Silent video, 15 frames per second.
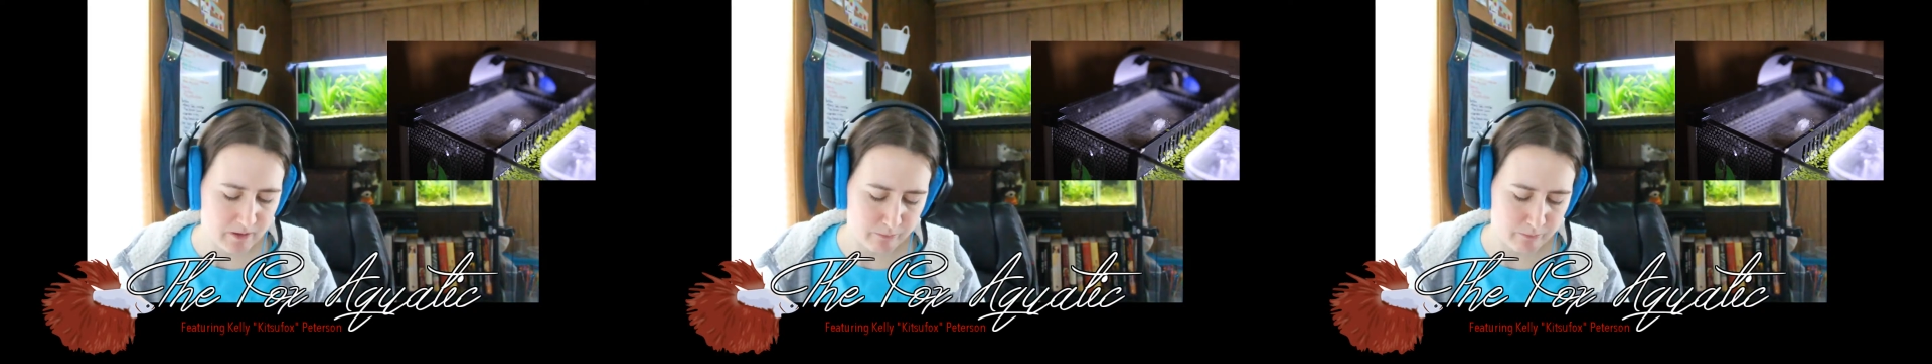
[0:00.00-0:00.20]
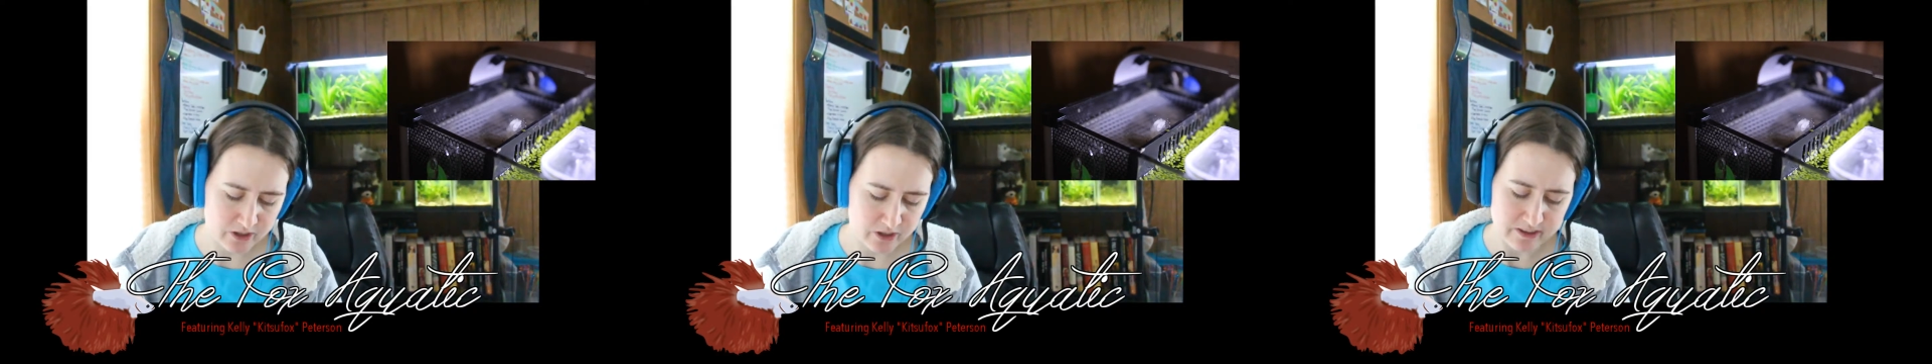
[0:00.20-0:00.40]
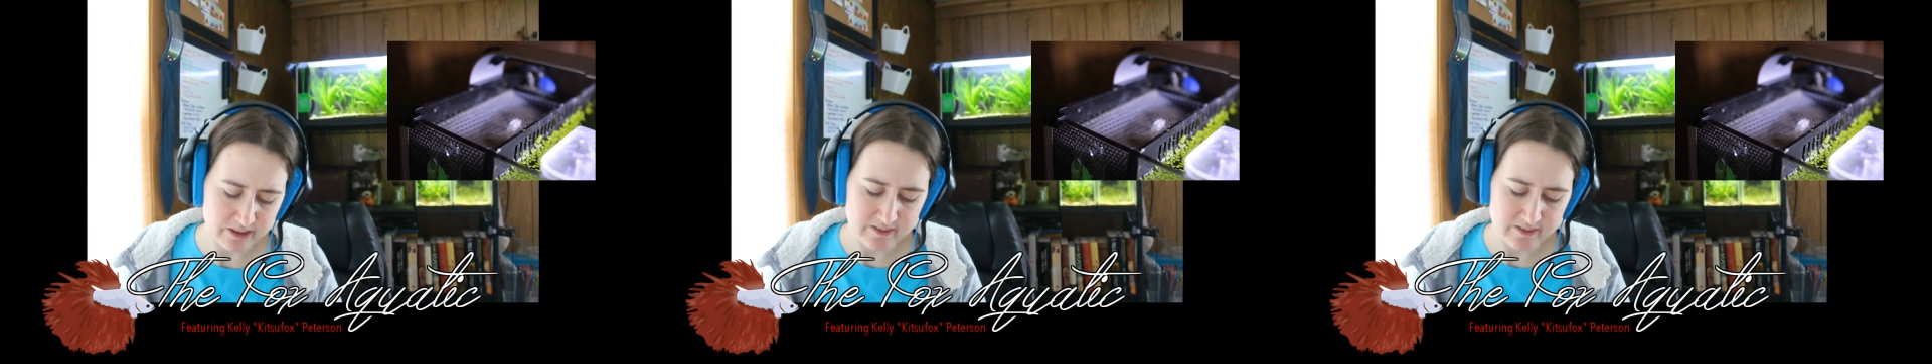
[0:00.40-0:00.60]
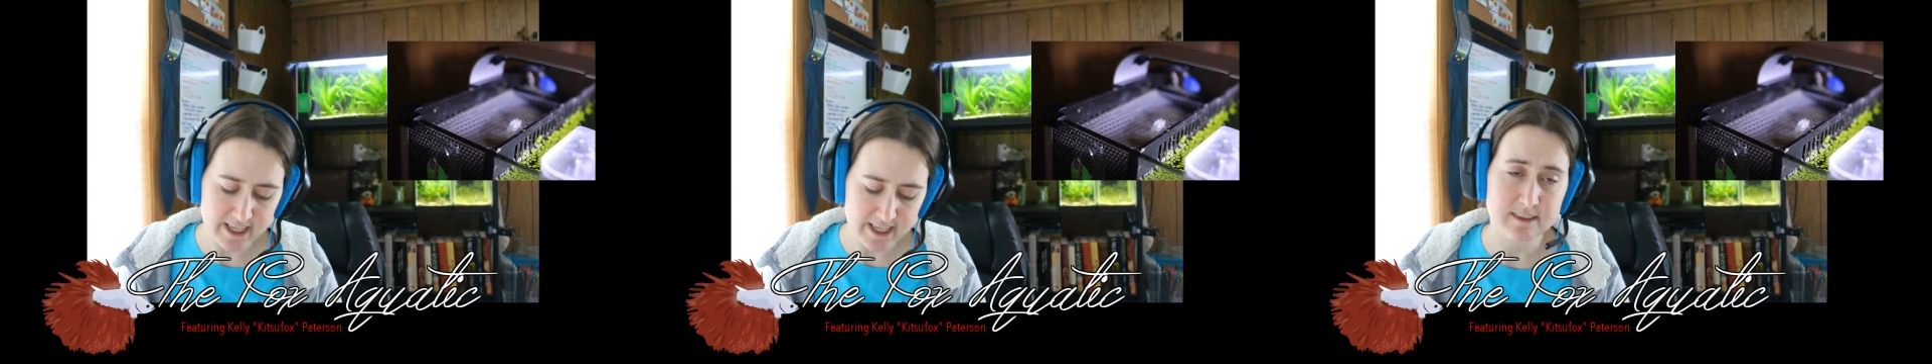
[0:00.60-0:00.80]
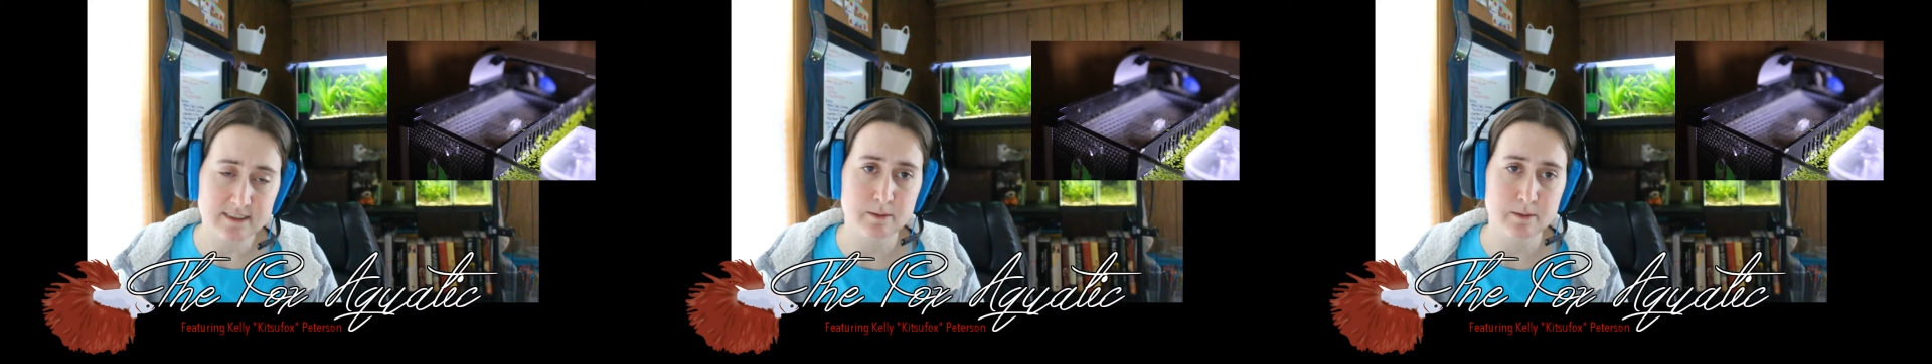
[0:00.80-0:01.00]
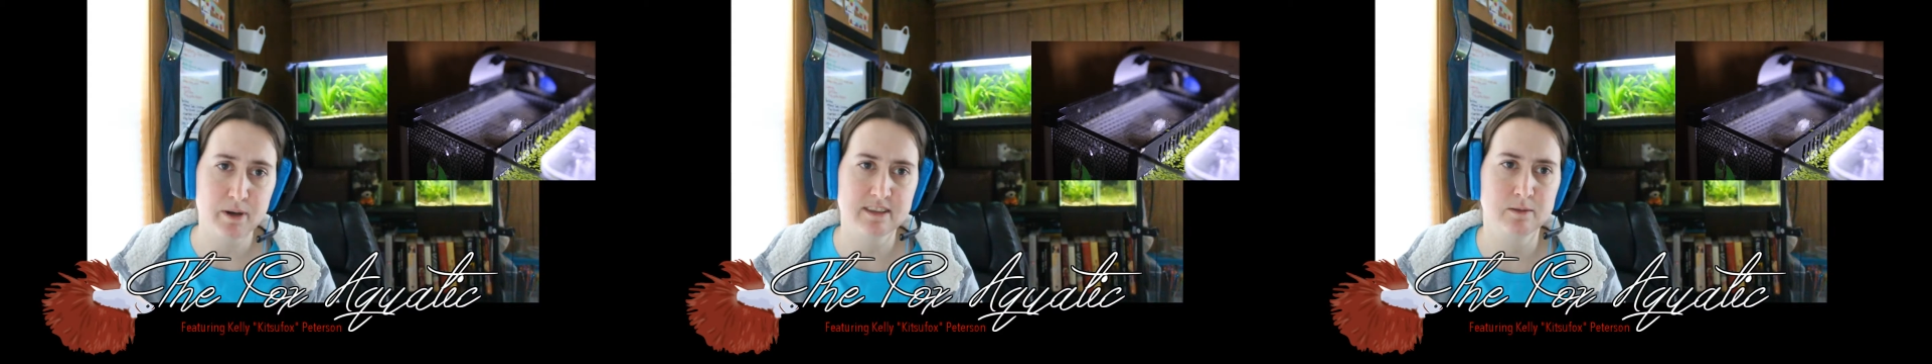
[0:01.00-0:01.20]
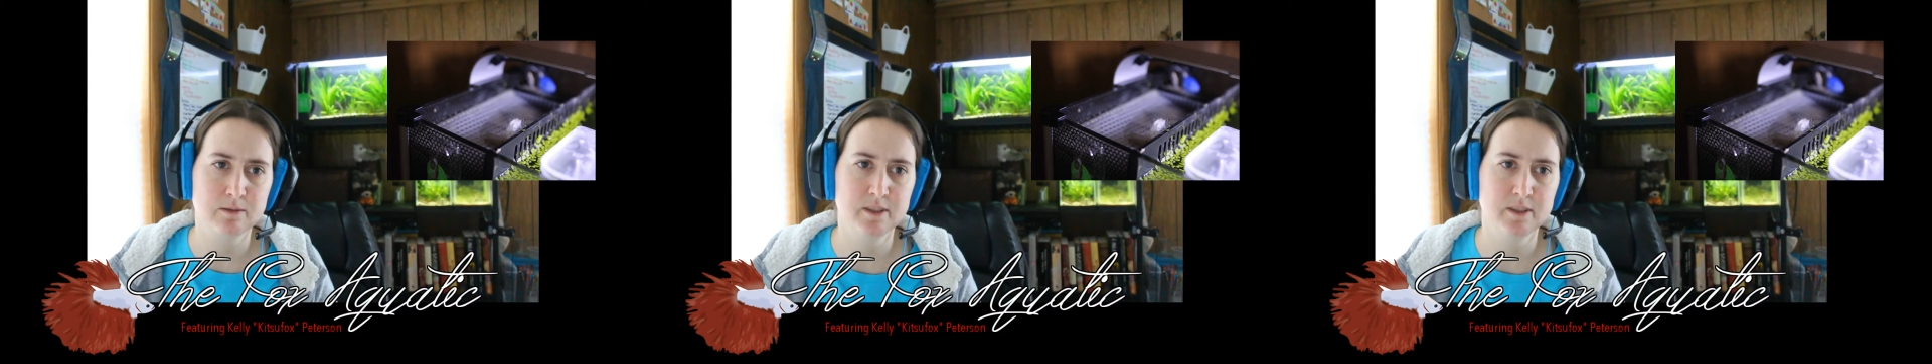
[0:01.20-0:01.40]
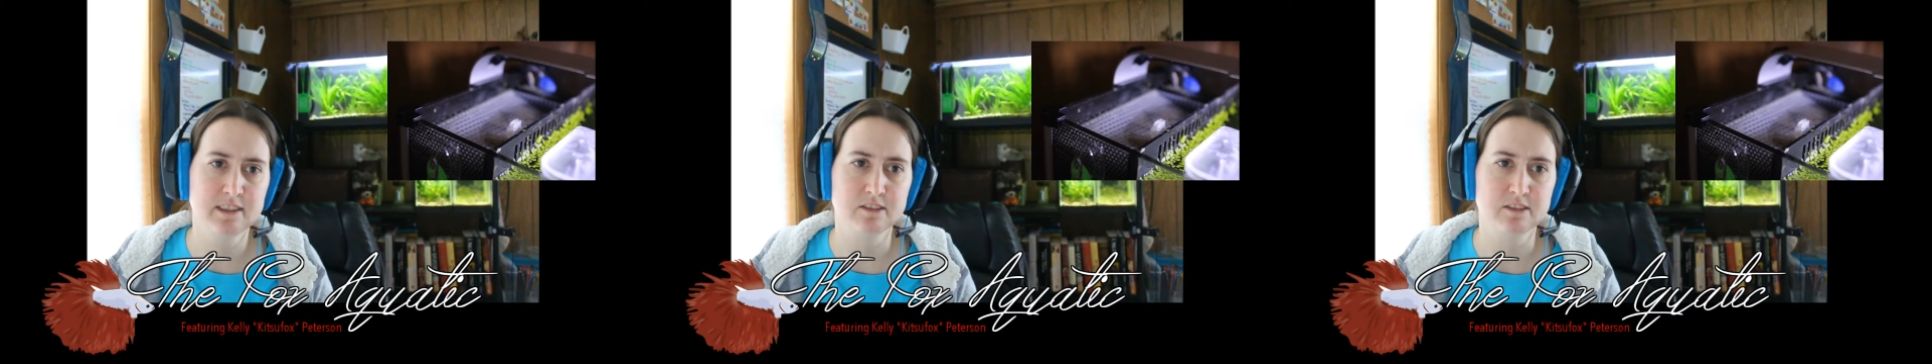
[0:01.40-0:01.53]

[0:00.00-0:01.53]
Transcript: But that is a possibility.